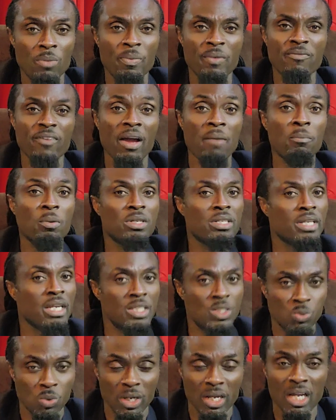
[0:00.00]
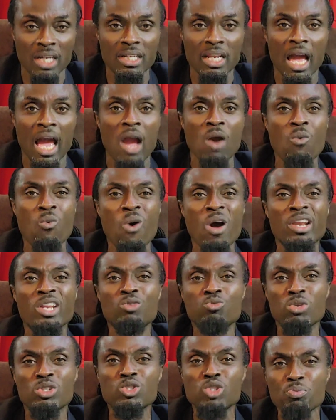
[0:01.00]
prepare, but guess what, God? I
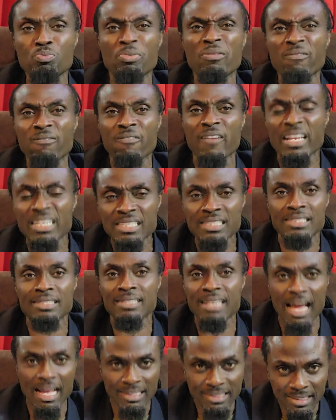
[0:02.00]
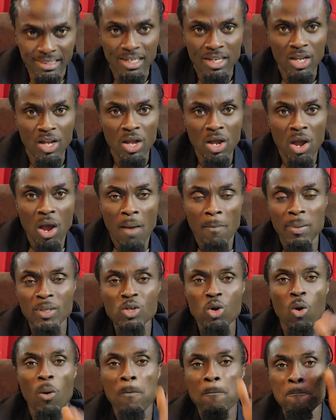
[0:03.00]
wanted what to prevent that.
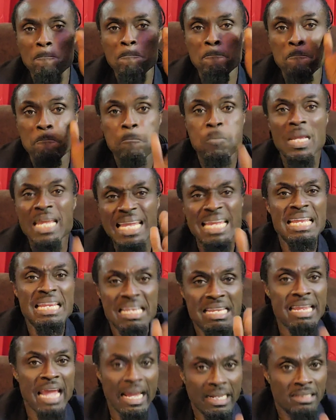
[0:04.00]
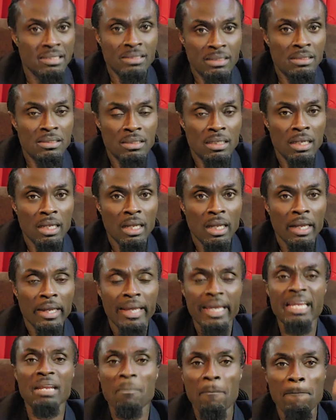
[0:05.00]
But obedience
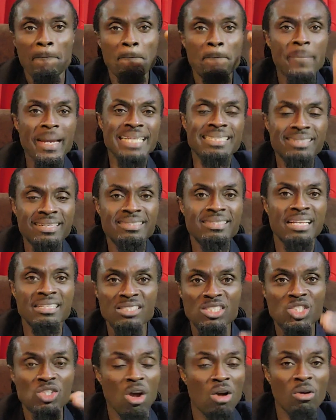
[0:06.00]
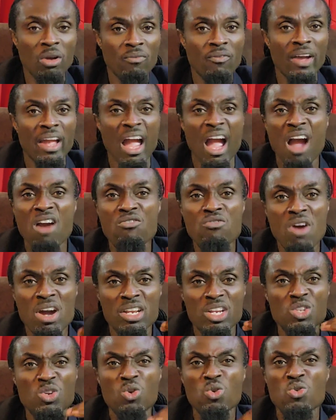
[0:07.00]
it better than sacrifice. I
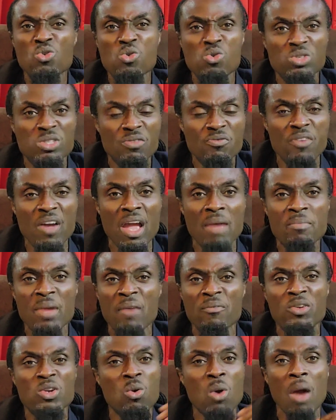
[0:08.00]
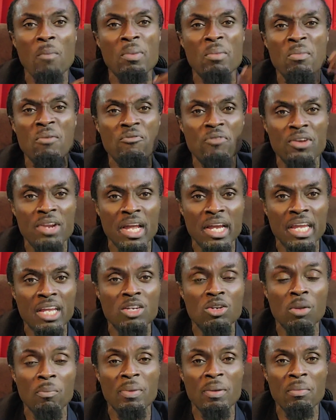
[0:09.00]
want you crucify me if you don't want to be my friend again,
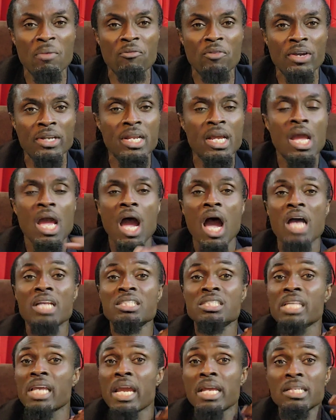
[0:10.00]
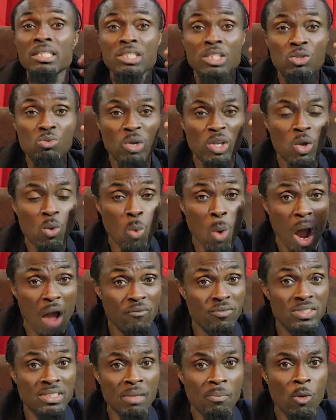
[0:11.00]
you will not be my friend. And say anything what you
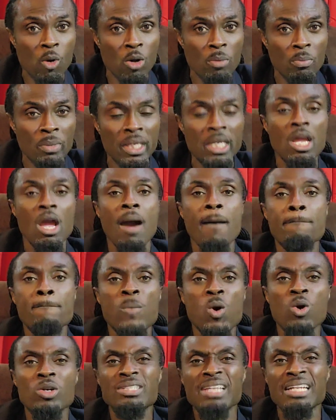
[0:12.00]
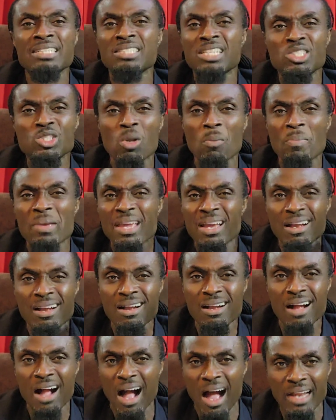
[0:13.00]
want to about me more than just to be a
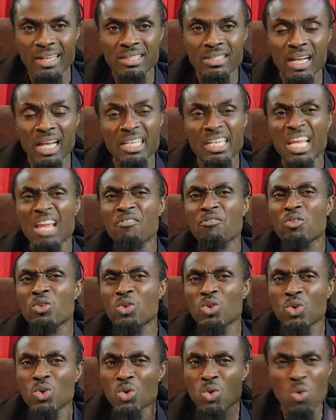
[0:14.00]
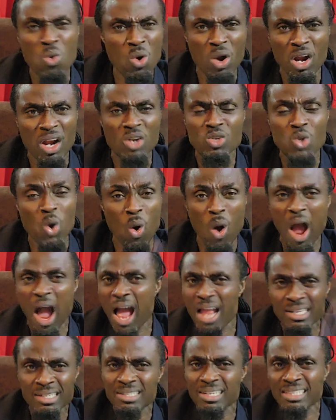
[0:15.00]
God. God, if you don't
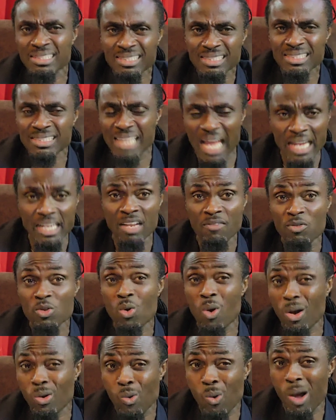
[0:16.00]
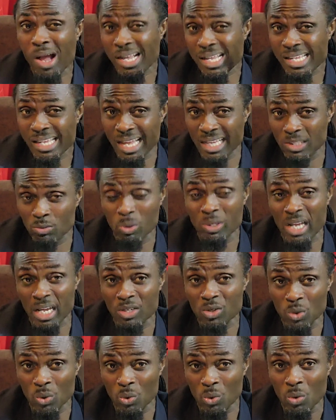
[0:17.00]
understand, if you go against what I
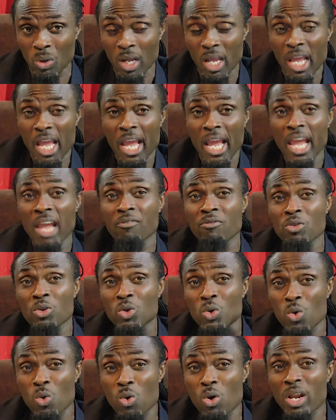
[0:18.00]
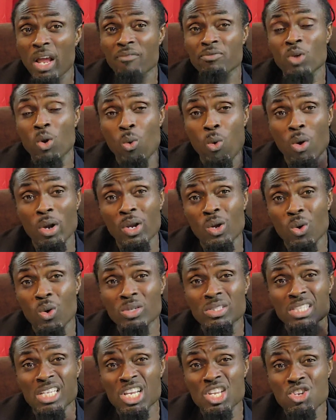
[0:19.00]
do, if you, if the Holy
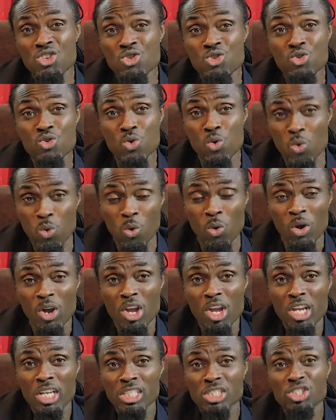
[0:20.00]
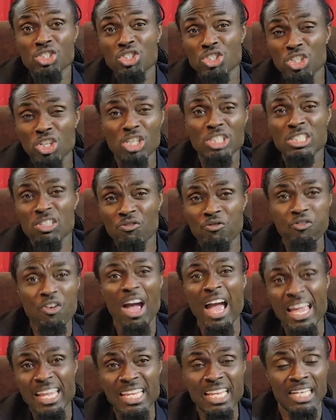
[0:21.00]
Ghost in you,
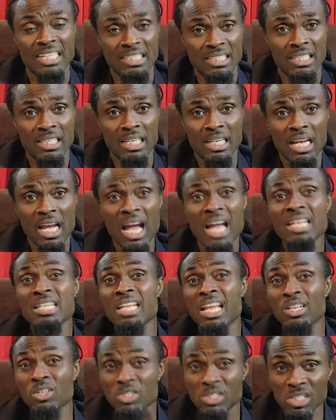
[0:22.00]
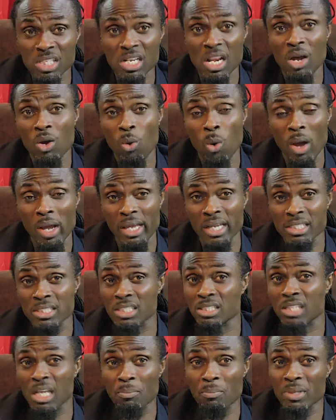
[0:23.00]
certify it. And then you still go against
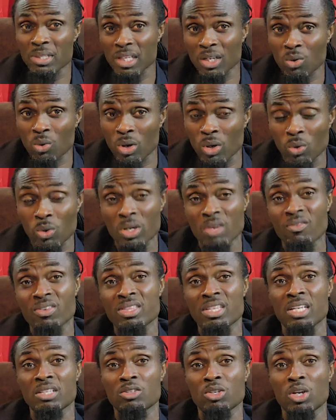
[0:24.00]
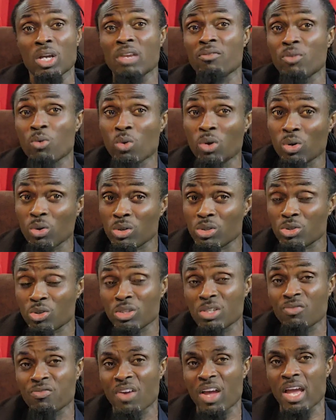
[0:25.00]
it. That means that the Holy Ghost not pathetic. if the Holy Ghost
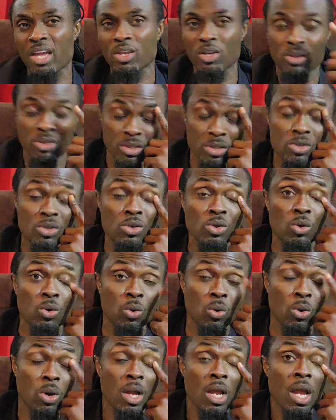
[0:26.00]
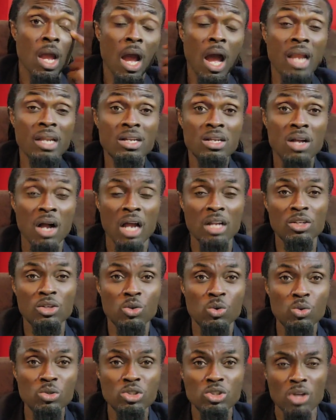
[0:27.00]
certify it to you and God
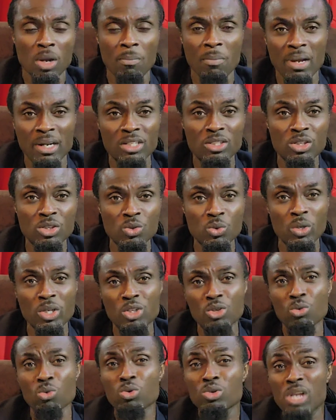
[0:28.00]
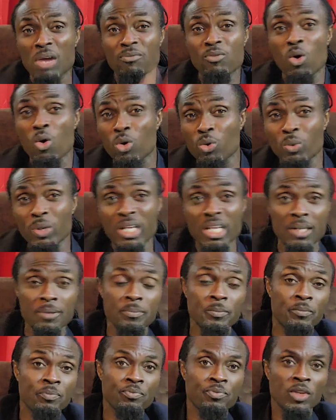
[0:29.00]
used somebody to do it, you would have gone with it.
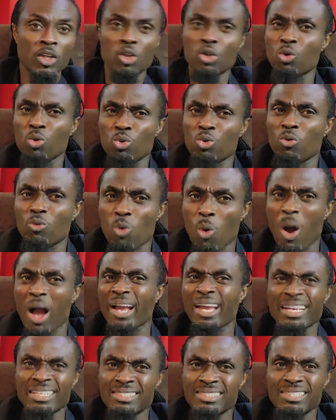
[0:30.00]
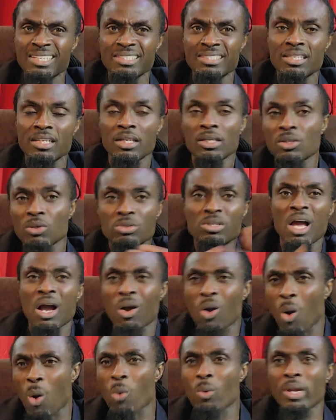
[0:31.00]
You would go against it. You would have
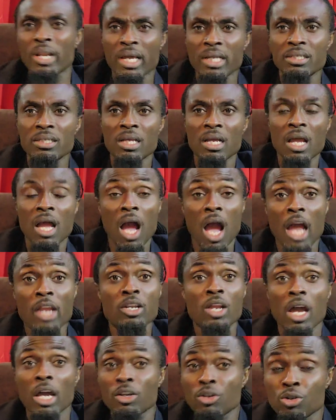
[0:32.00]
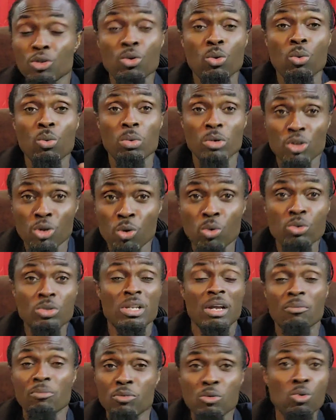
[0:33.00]
go with it. And and you you would
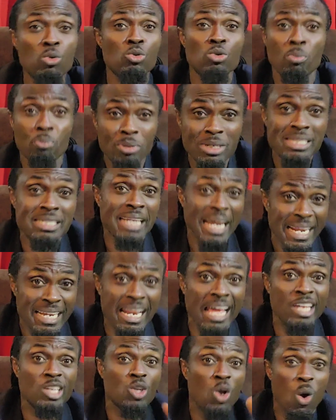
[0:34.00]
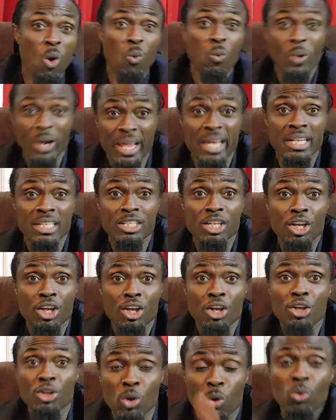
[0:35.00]
have you would pretend like you're with it.
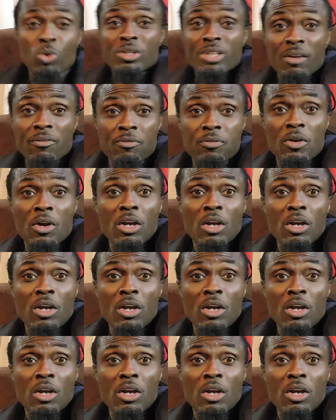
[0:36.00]
You would have